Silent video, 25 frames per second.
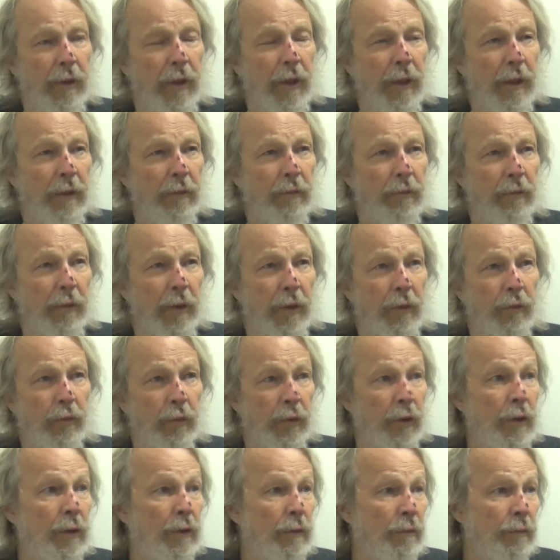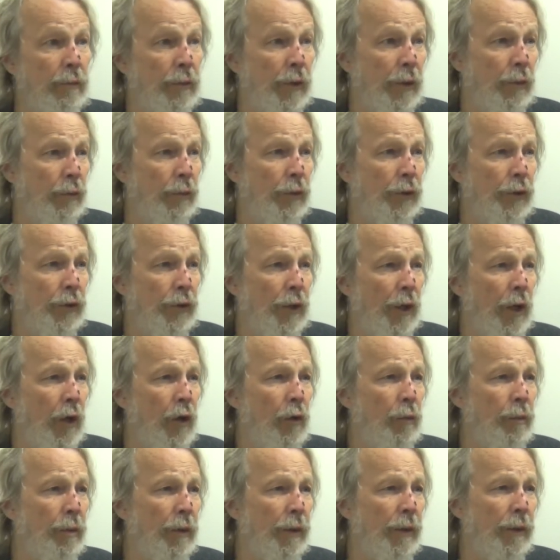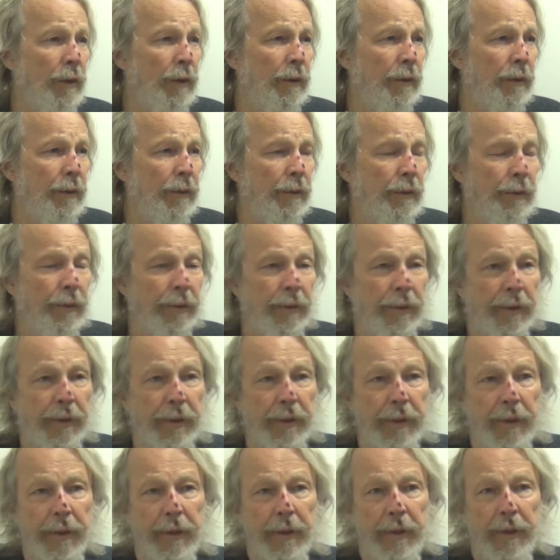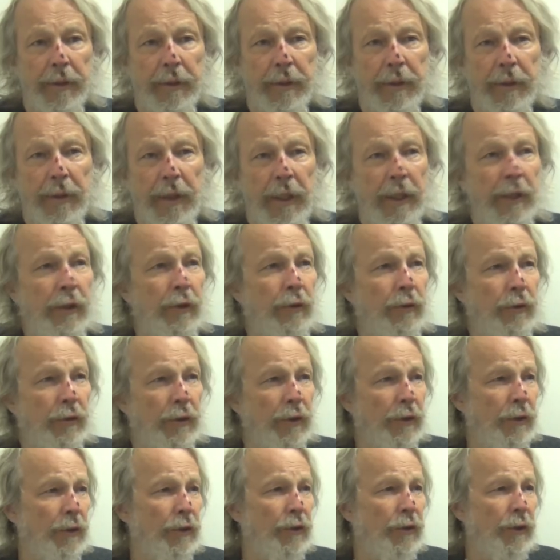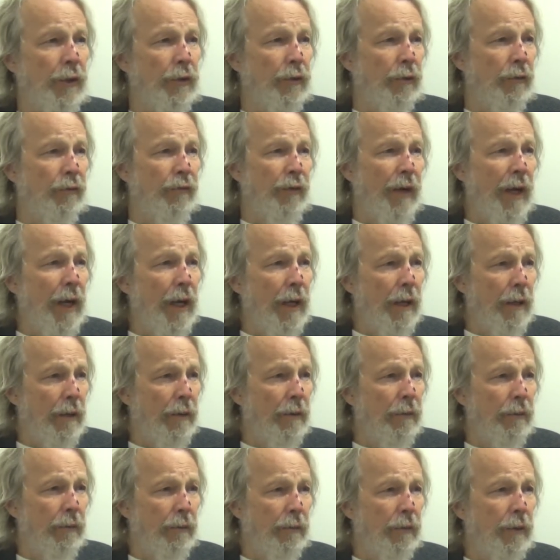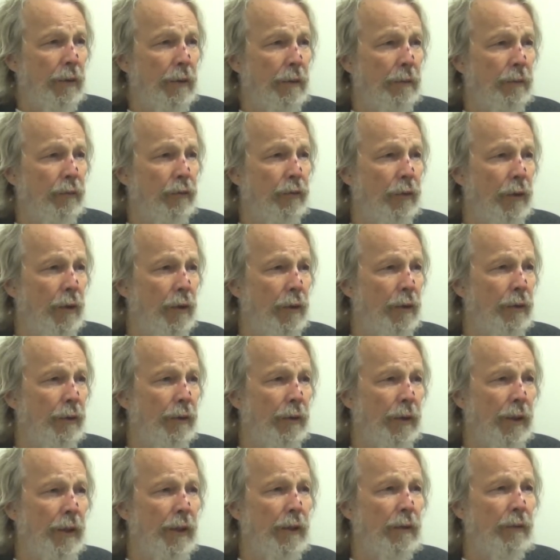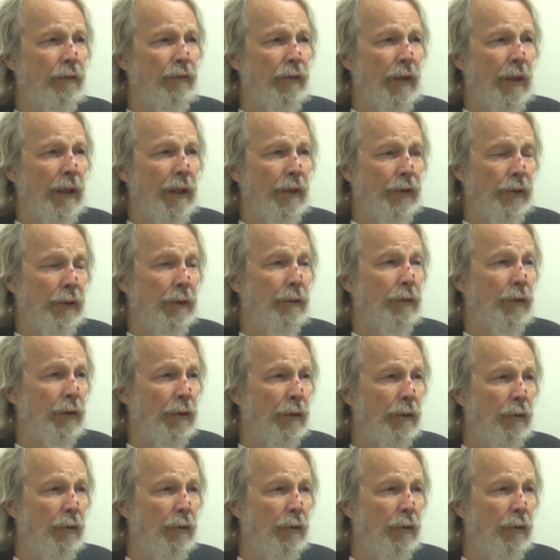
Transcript: a, a room that was open that they used as a central file room for all their legal files, and it was